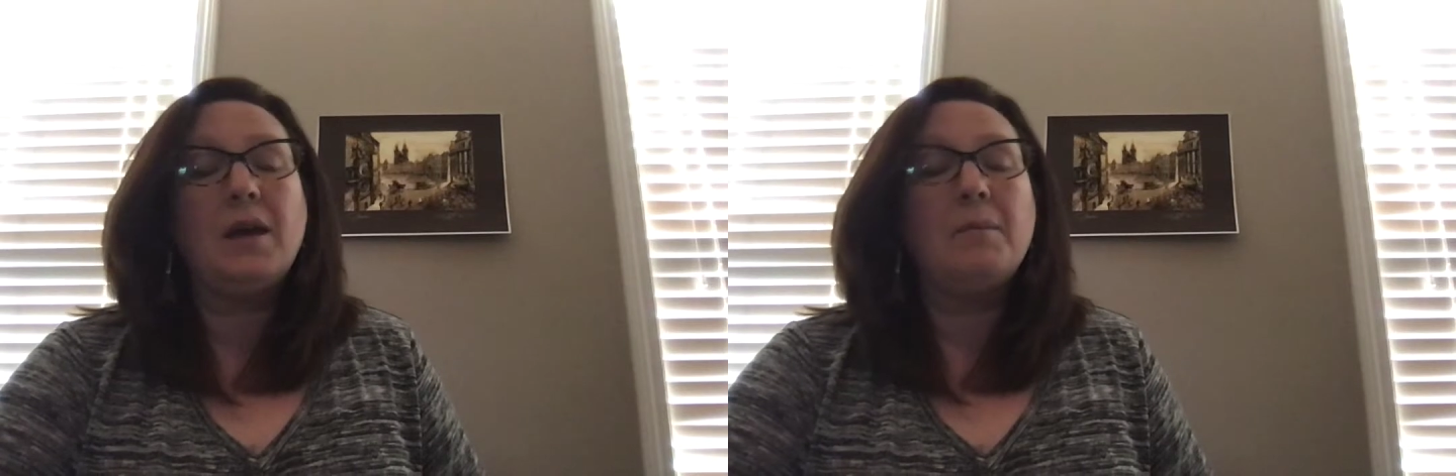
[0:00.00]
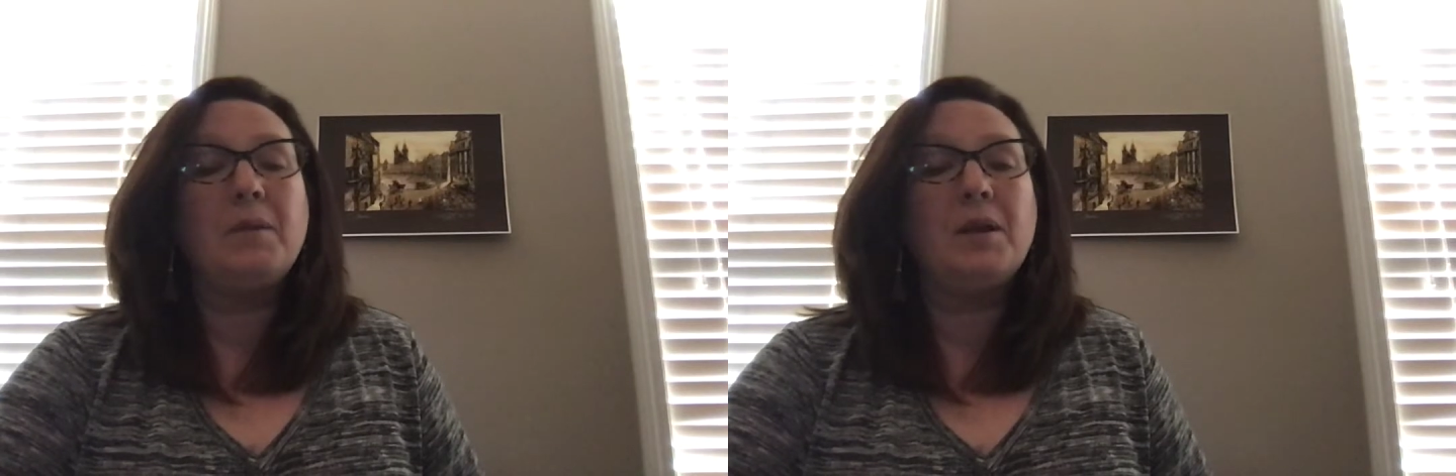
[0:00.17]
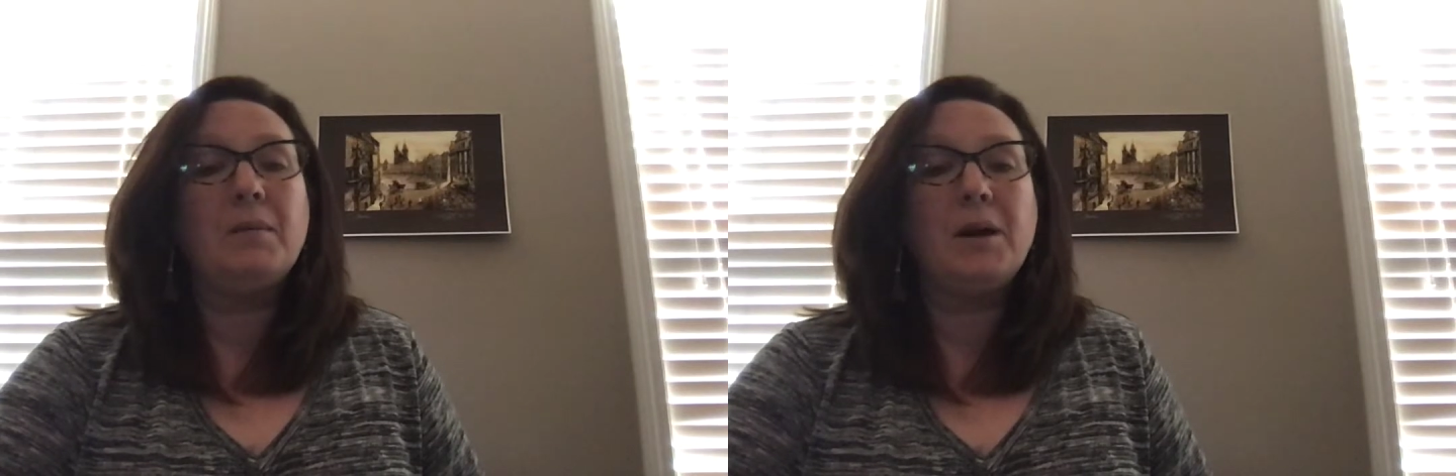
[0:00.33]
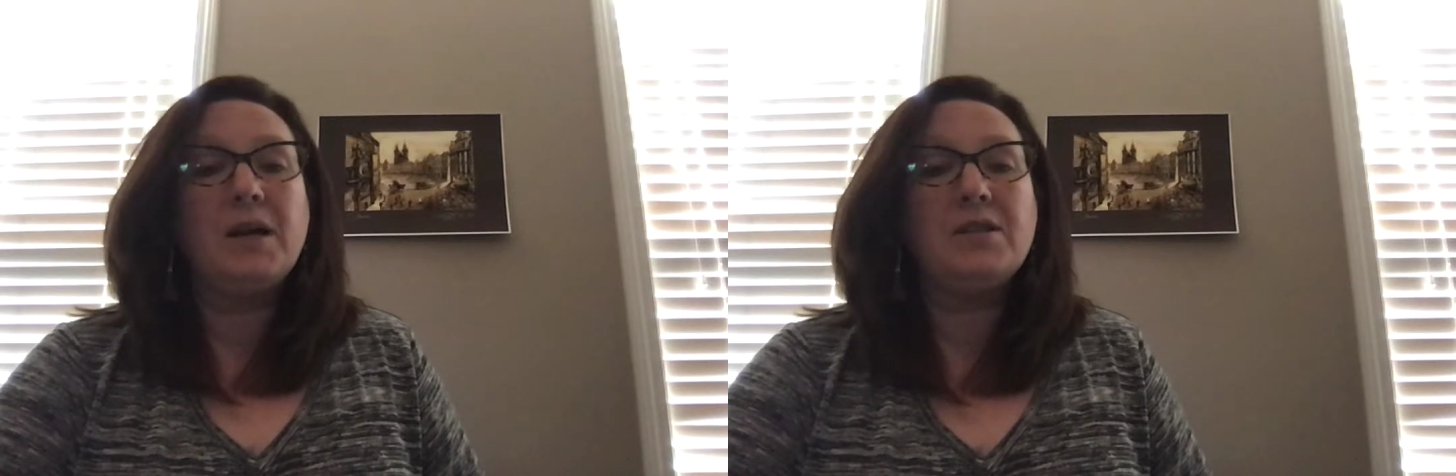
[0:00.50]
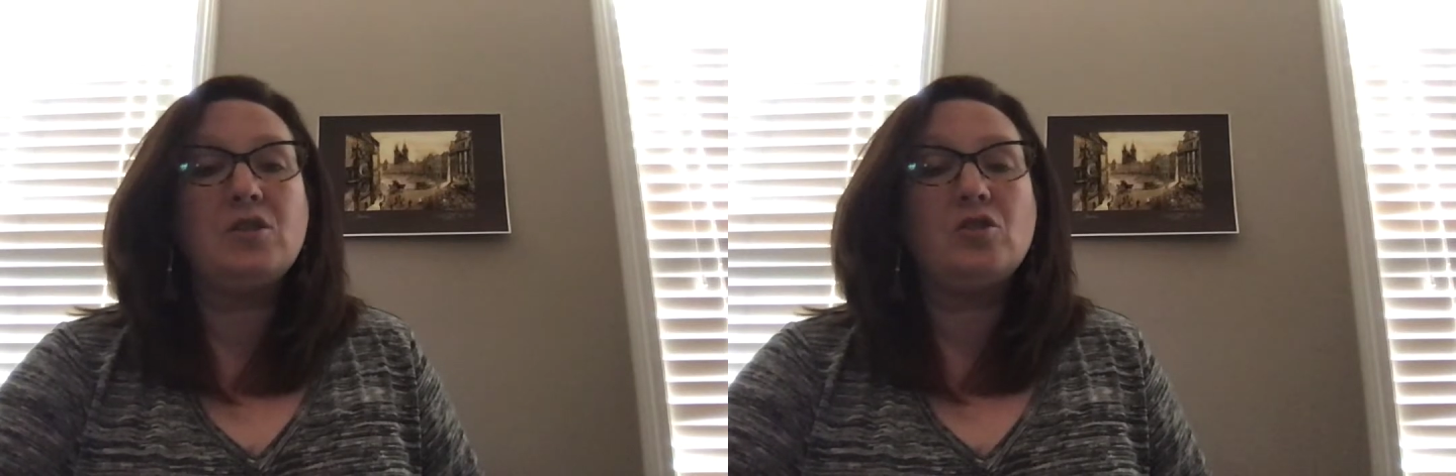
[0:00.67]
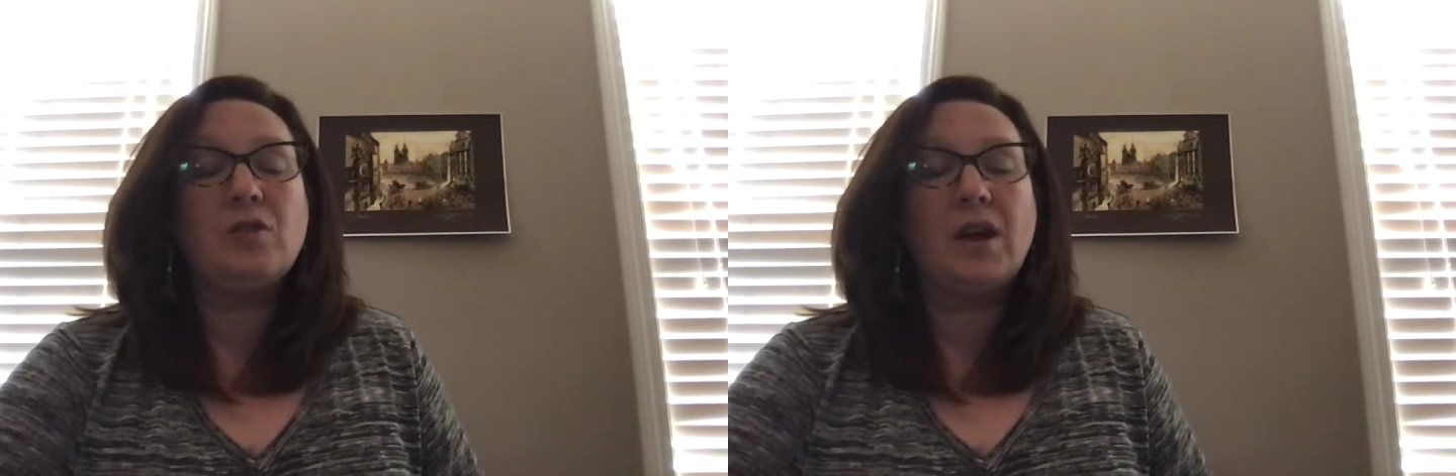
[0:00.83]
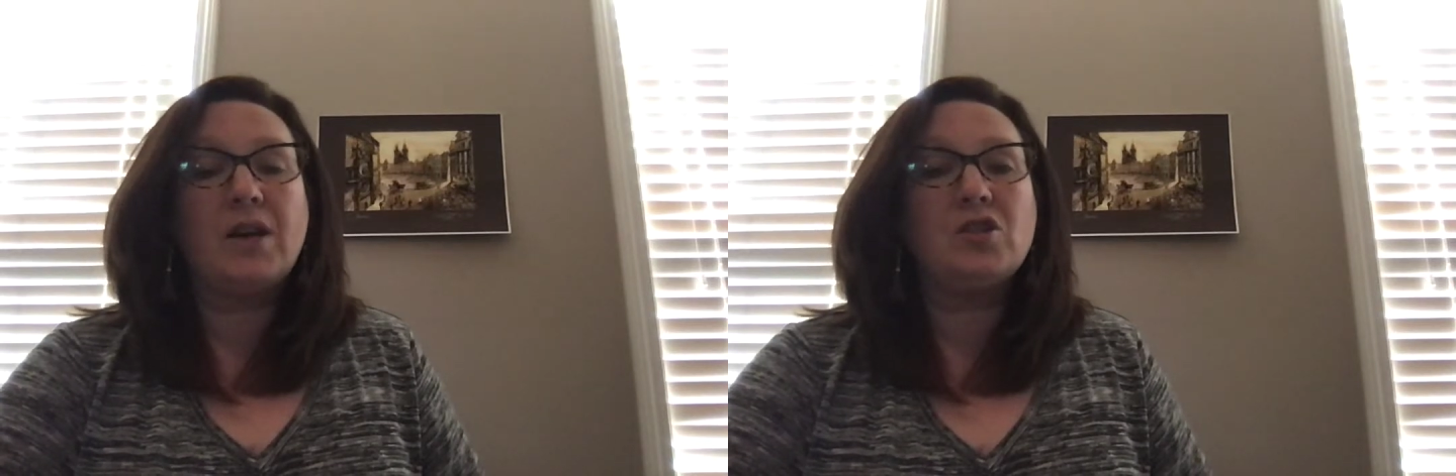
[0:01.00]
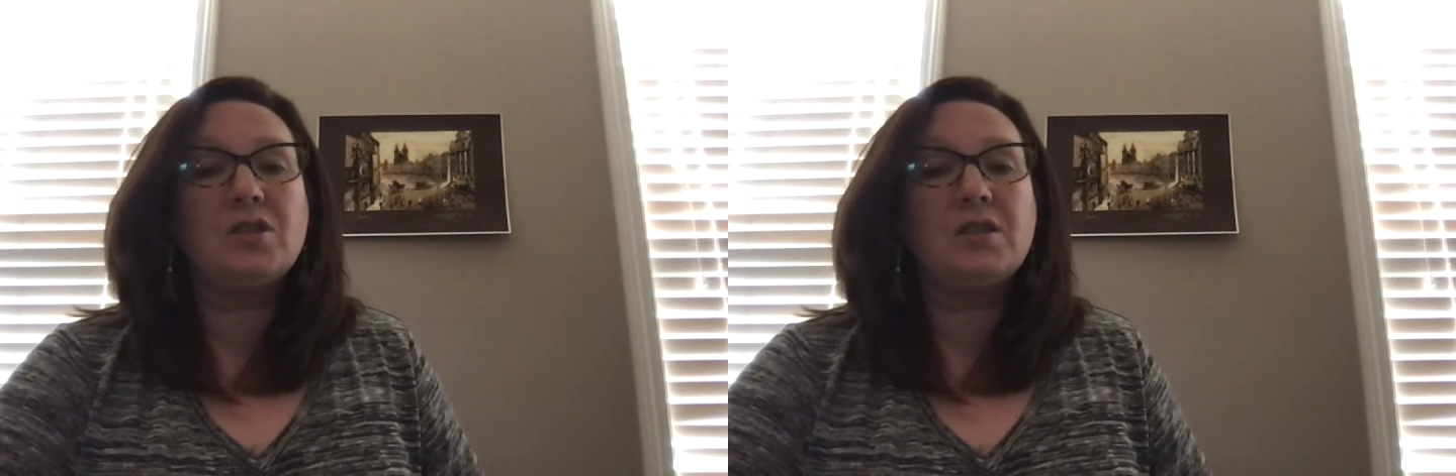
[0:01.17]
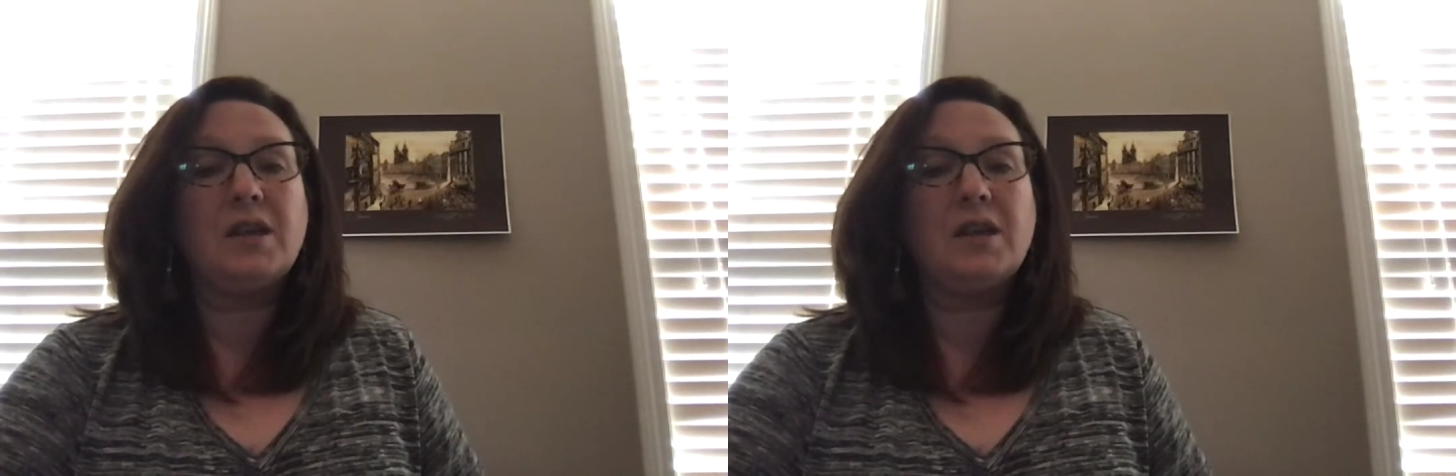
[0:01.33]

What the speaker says: minimize distractions,